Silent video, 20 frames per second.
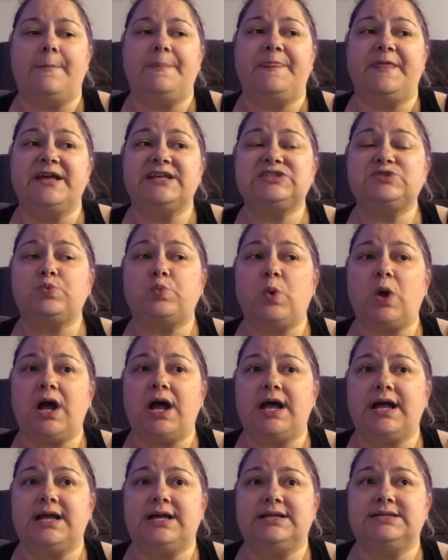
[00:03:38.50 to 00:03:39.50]
This
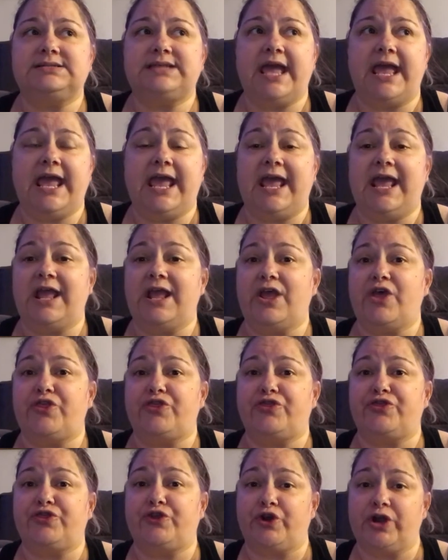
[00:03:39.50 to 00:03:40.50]
was a
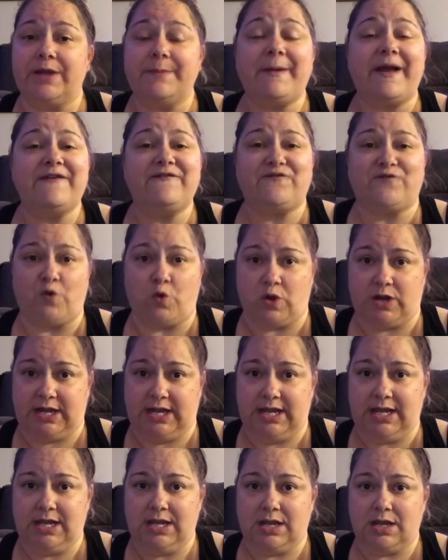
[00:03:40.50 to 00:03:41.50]
30 by
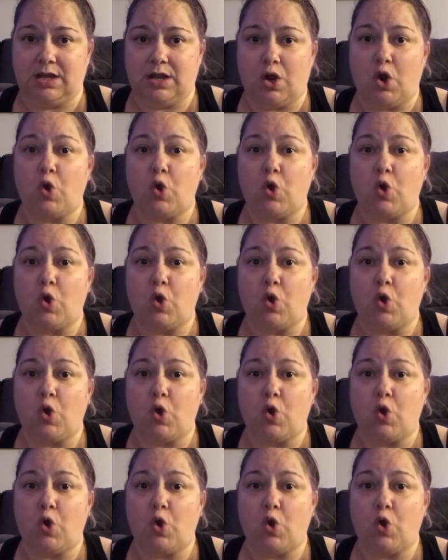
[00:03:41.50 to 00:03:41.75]
40